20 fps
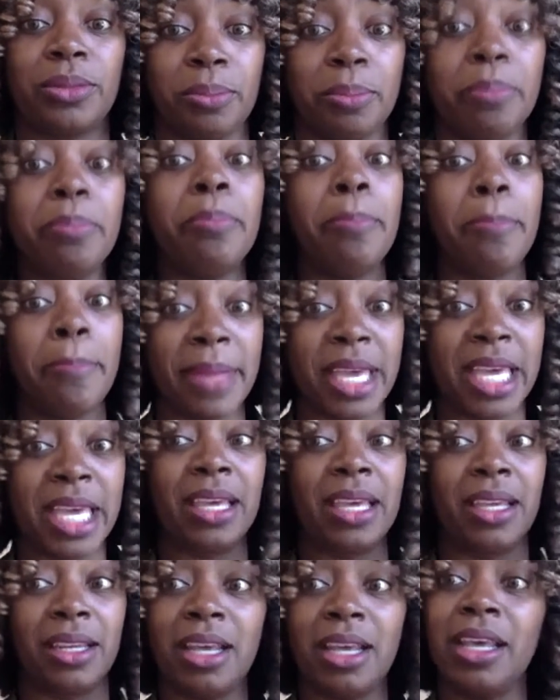With
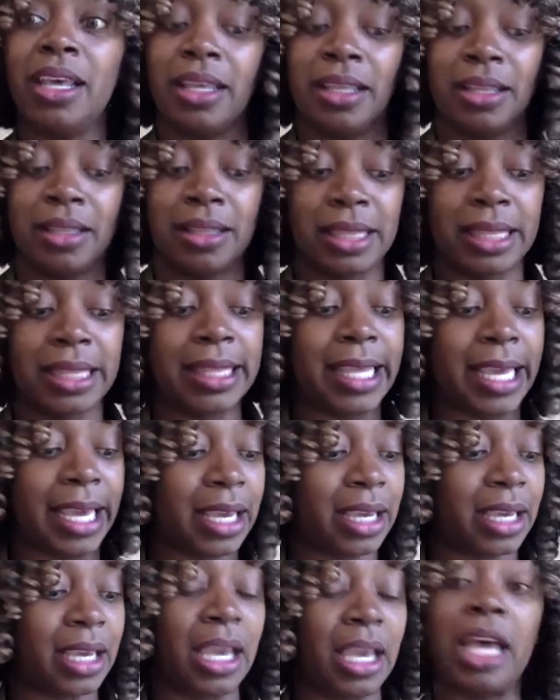men,
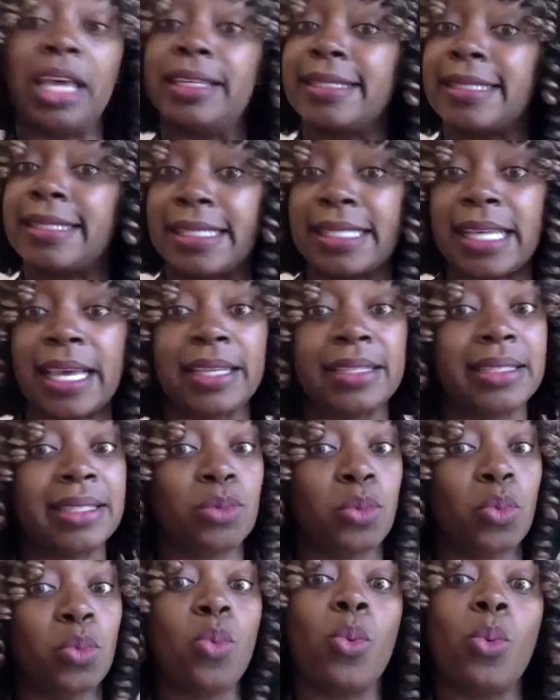they assess
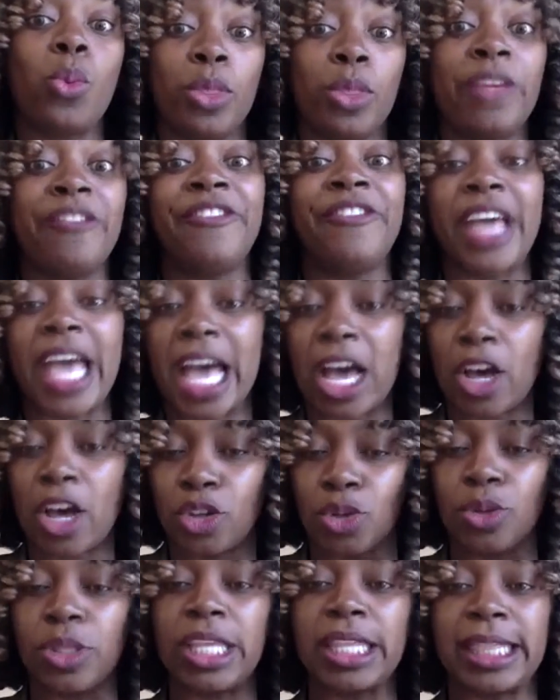the
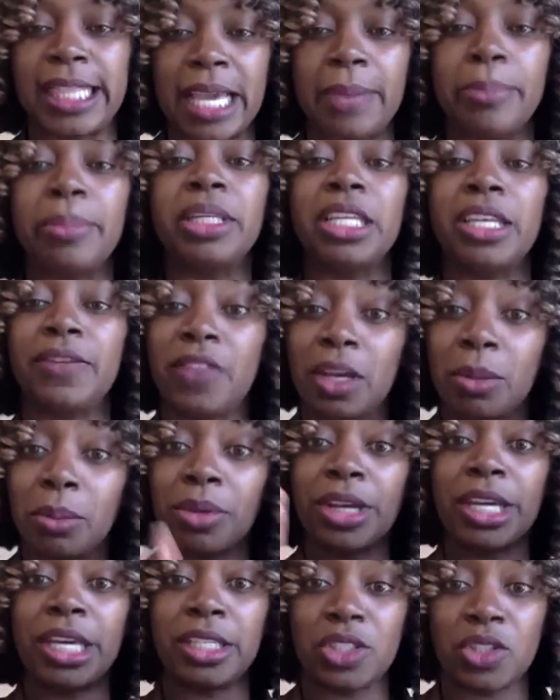value that they believe they're
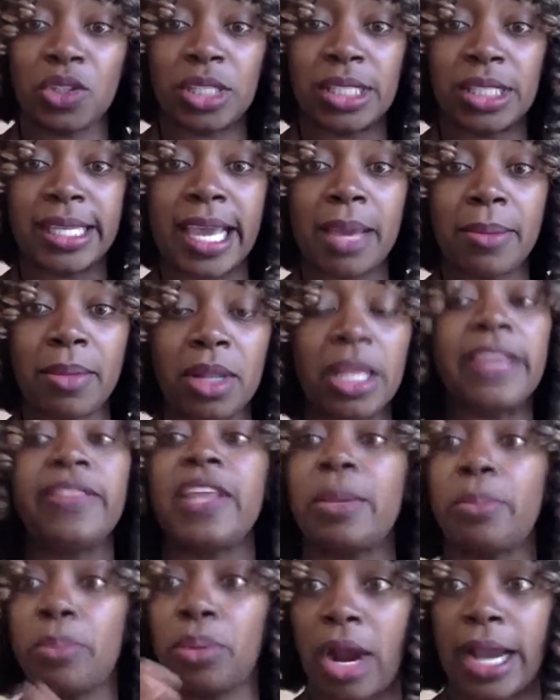bringing to the table and
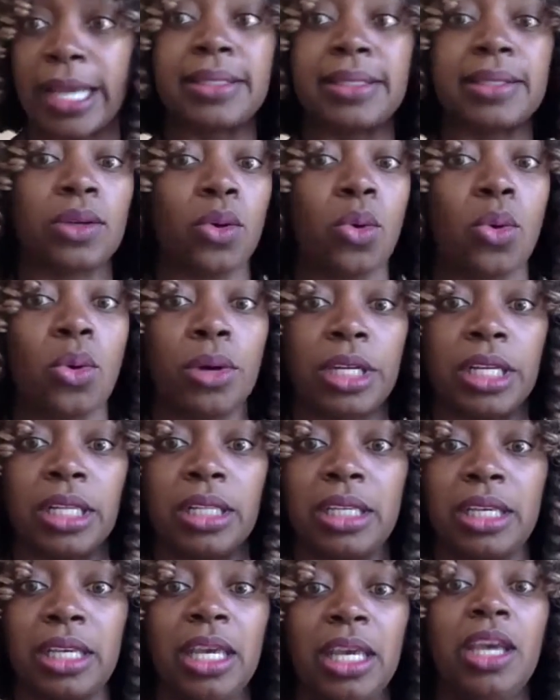they price
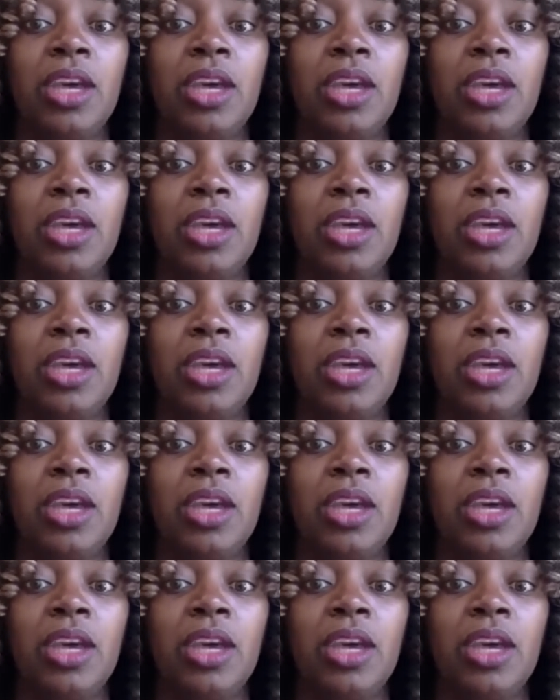accordingly.